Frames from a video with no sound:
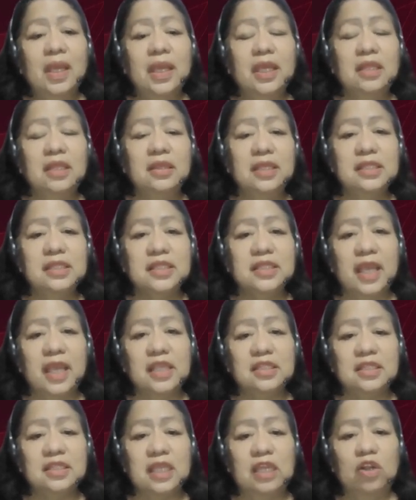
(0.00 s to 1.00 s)
In this
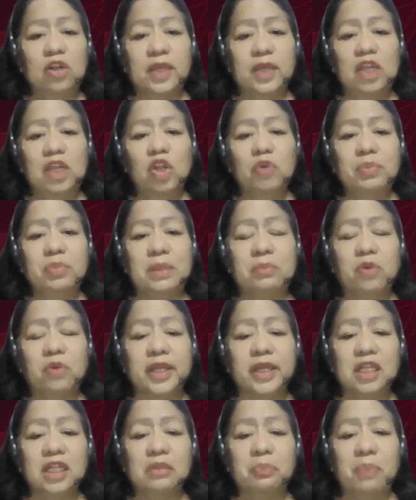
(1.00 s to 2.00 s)
case, Iloilo
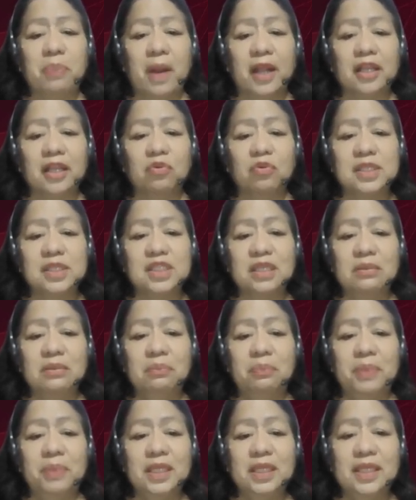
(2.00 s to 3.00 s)
Memorial Park was
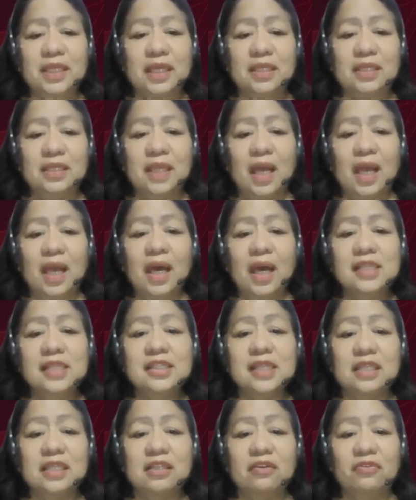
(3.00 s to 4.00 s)
impleaded
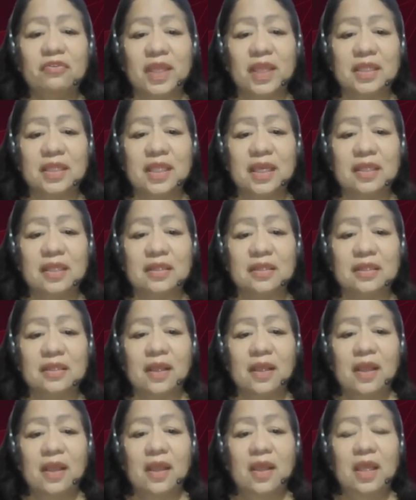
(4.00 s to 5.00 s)
as a defendant.
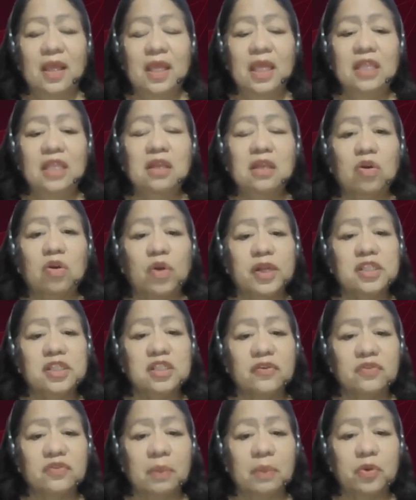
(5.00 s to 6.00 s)
In the
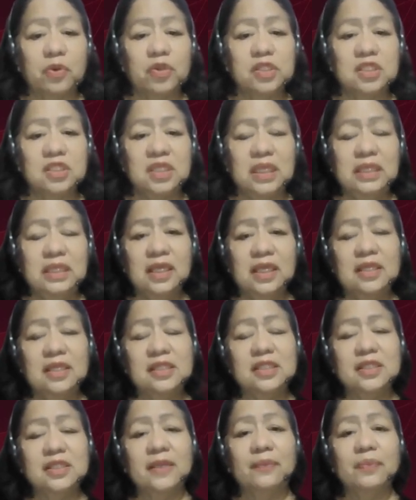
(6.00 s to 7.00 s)
course of the
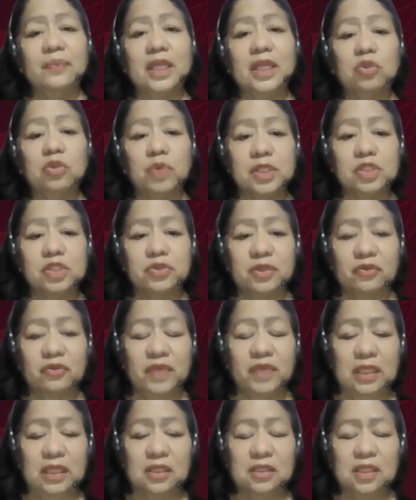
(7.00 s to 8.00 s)
proceedings, it was
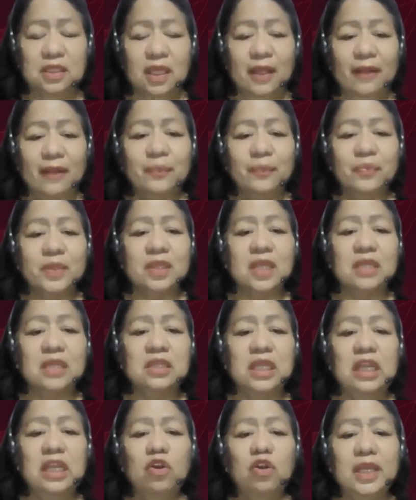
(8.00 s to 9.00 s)
revealed
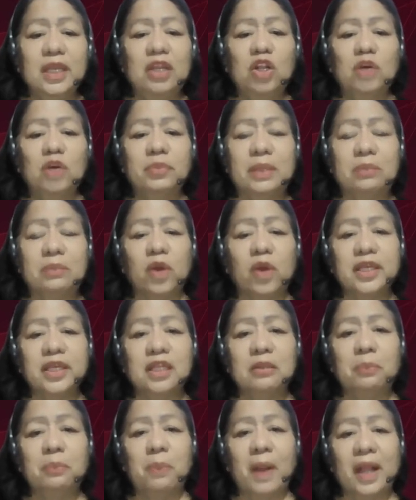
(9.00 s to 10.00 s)
that Iloilo
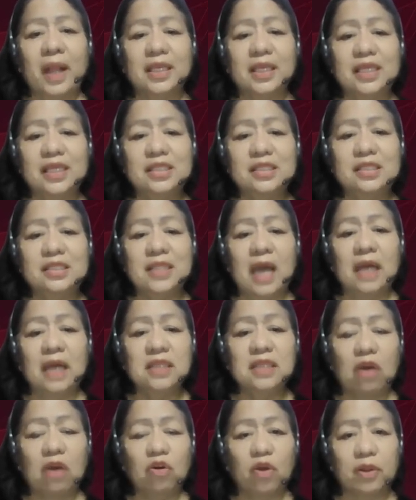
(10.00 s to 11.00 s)
Memorial Park is
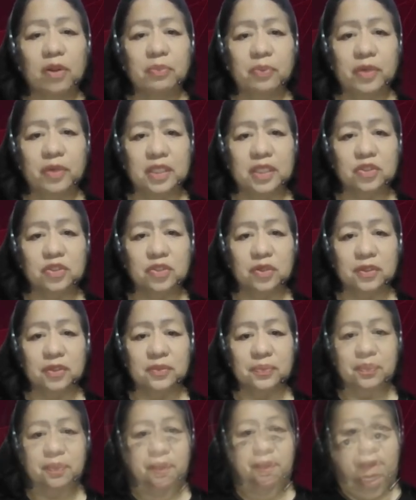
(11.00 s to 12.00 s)
not a
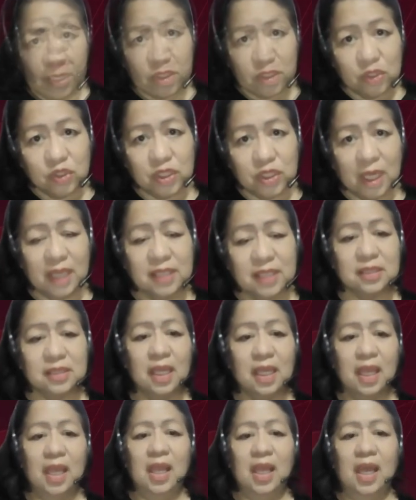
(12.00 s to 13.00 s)
corporation. It is
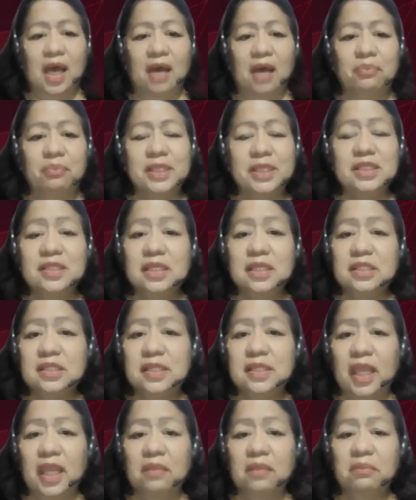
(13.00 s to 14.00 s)
just a
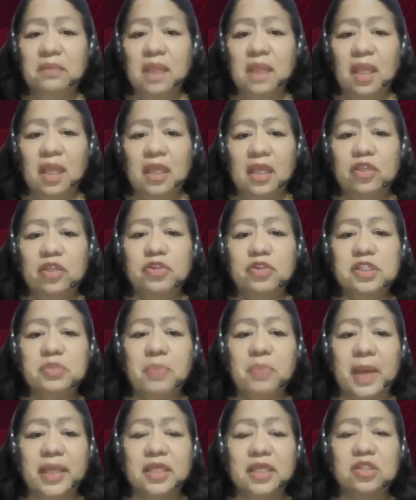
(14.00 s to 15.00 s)
business name
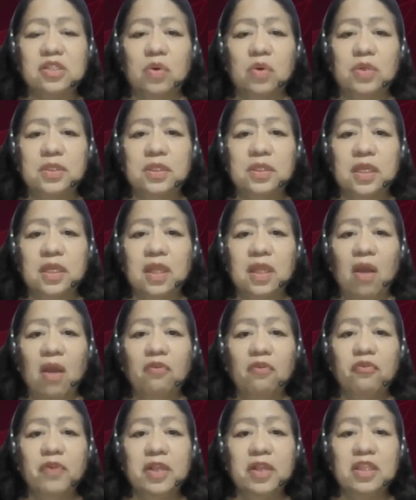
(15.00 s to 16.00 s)
used by its owner
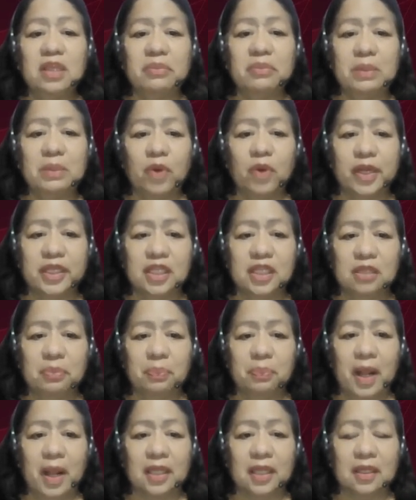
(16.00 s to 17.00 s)
for the memorial
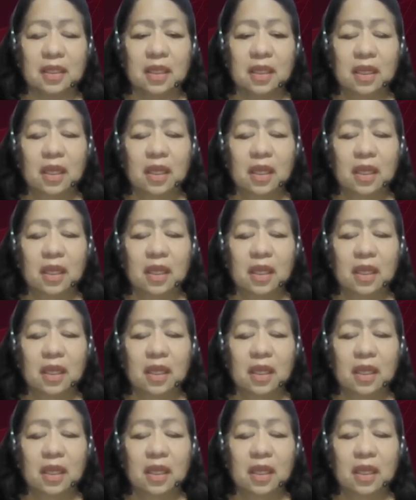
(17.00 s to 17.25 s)
park.